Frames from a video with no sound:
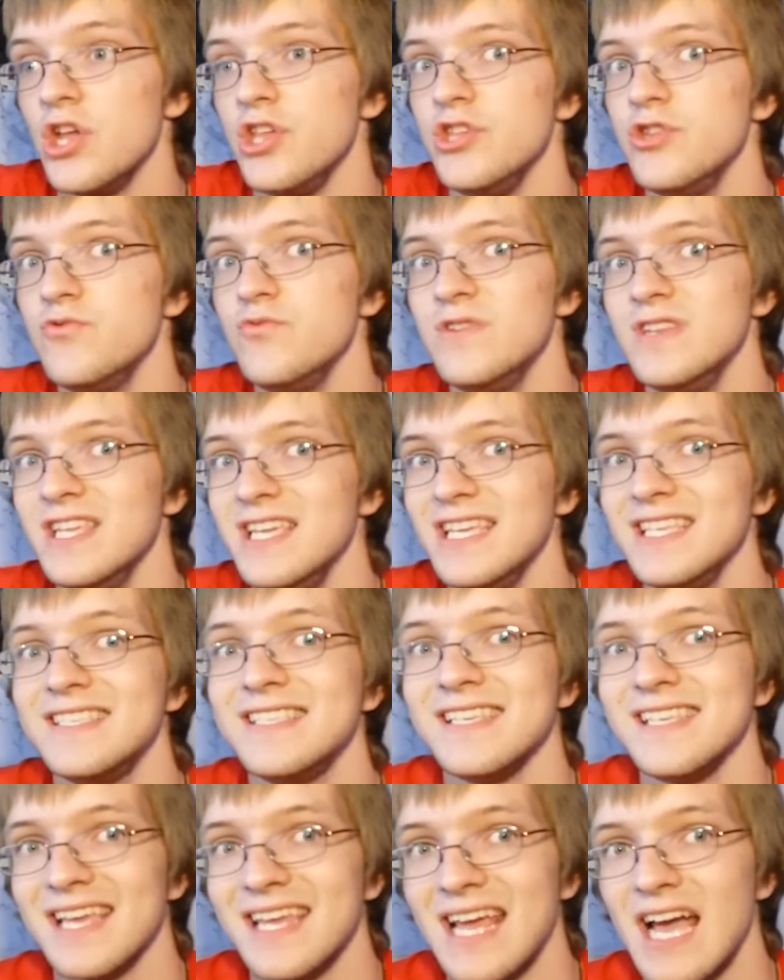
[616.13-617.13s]
You need
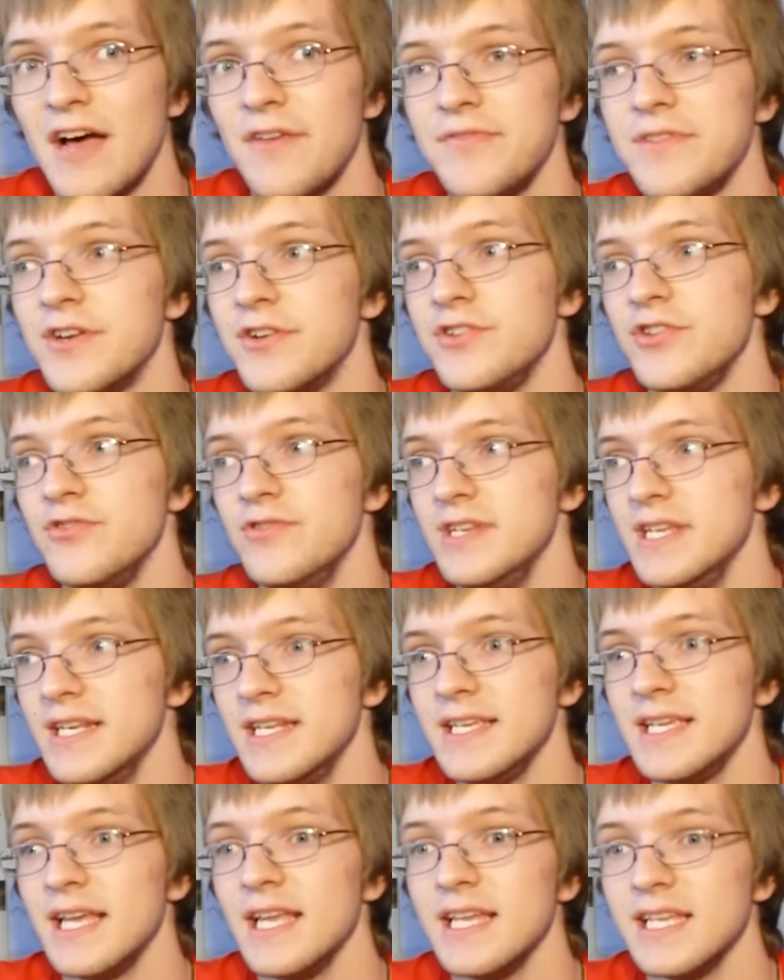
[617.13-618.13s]
to get out there. You need
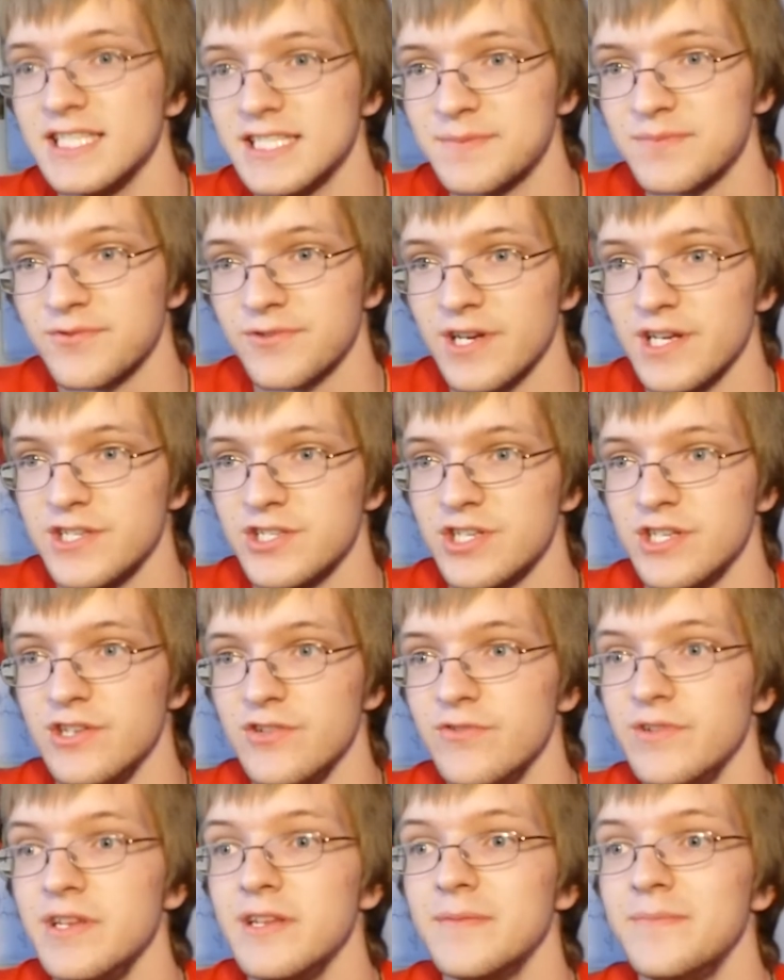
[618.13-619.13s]
to get inspiration.
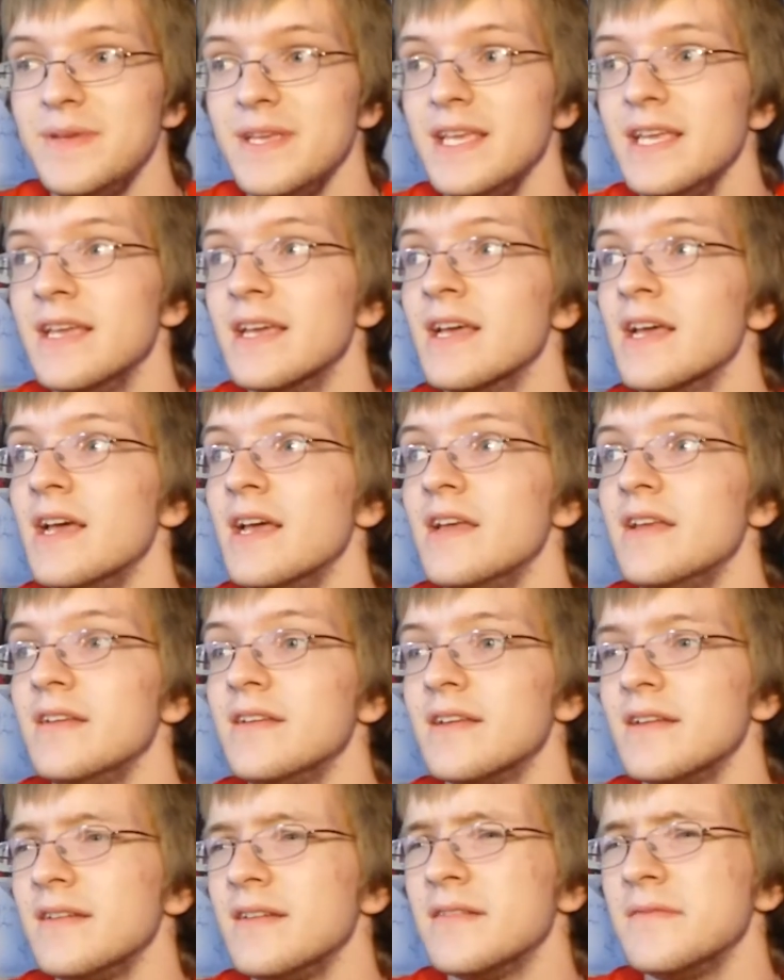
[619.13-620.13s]
You need
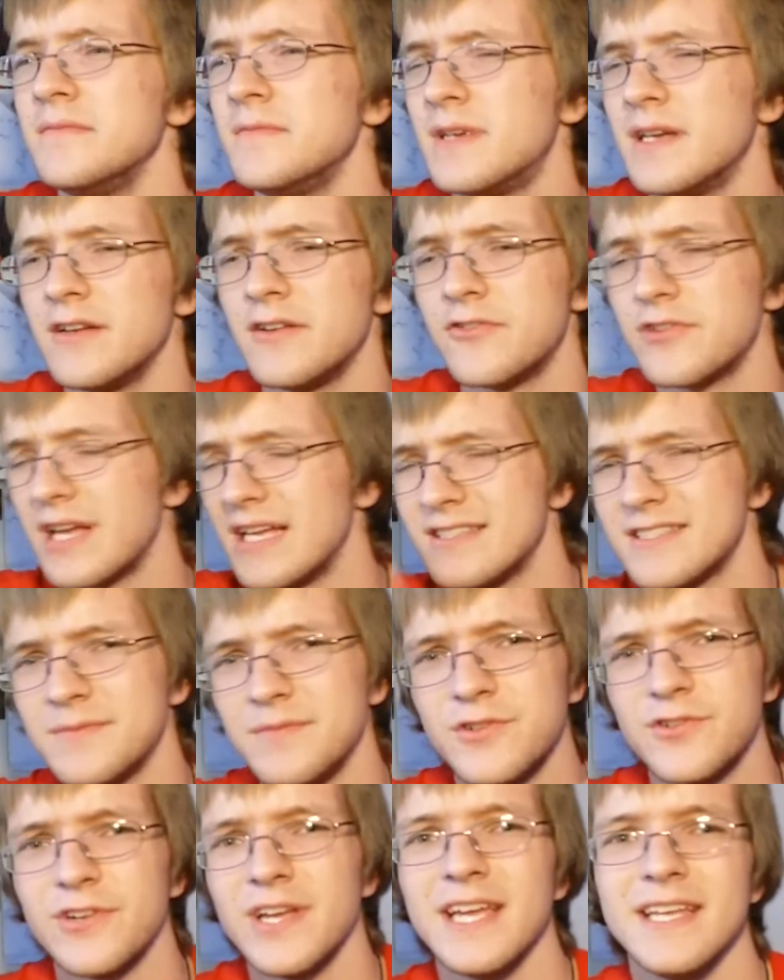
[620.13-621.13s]
to get
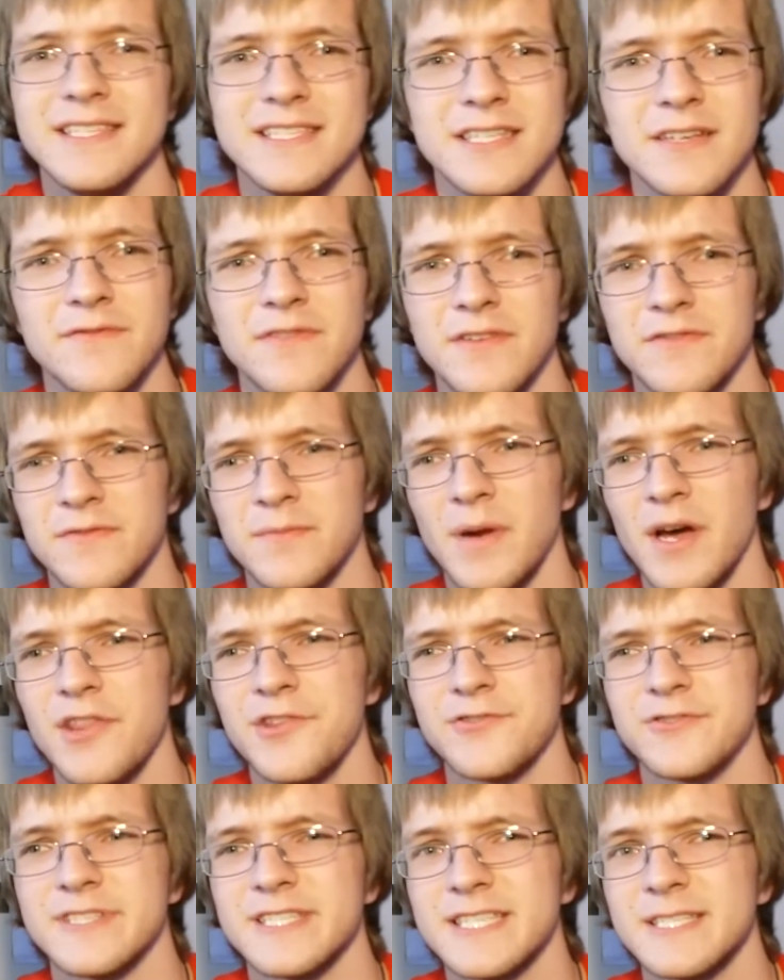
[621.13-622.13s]
some creativity from
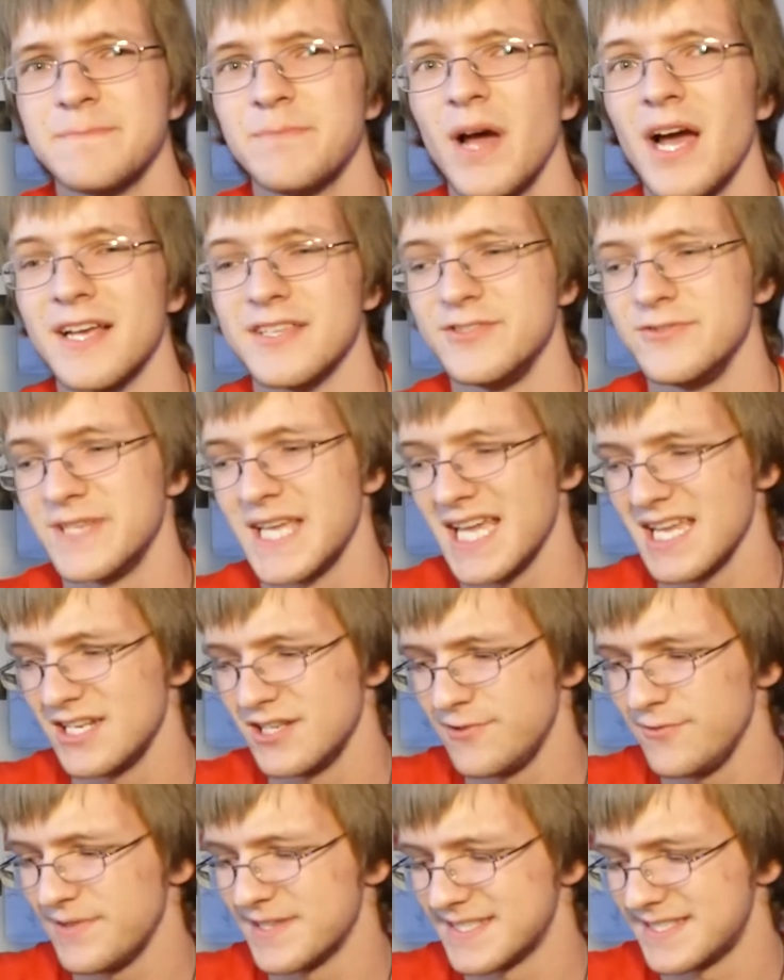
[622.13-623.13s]
other spots. You
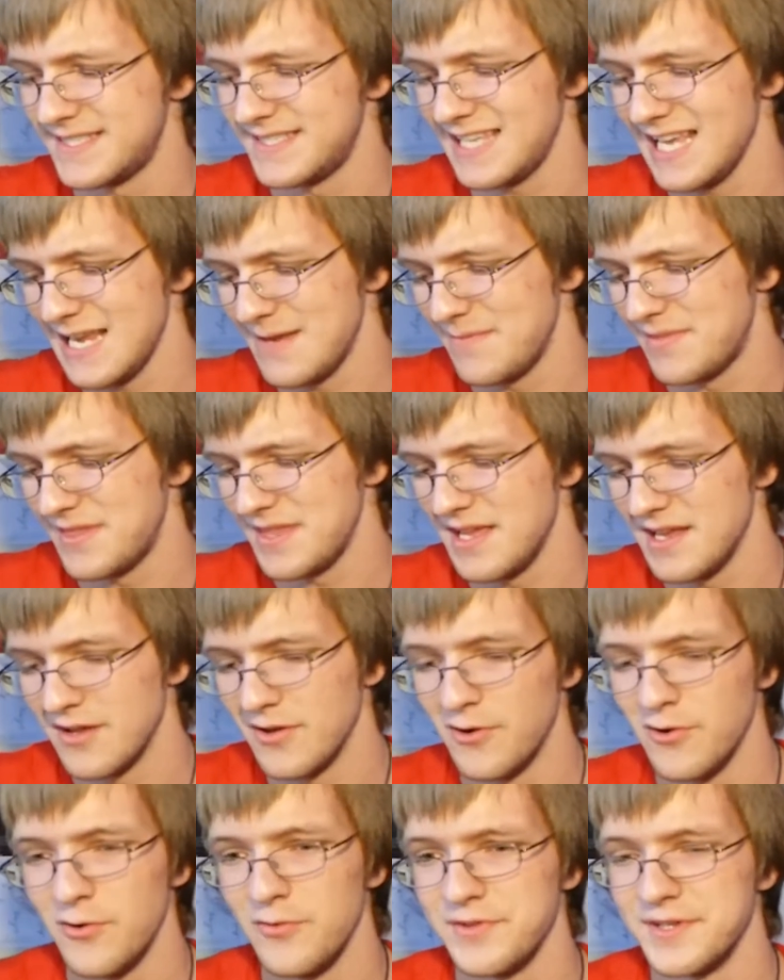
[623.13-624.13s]
can't do the same thing
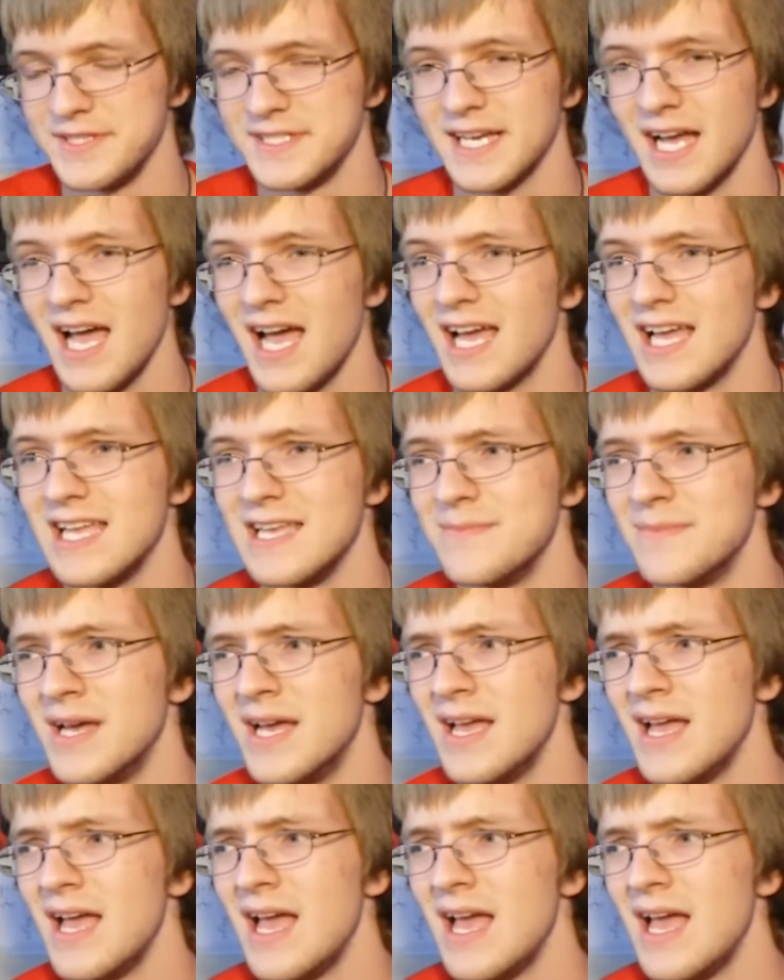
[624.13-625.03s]
all the time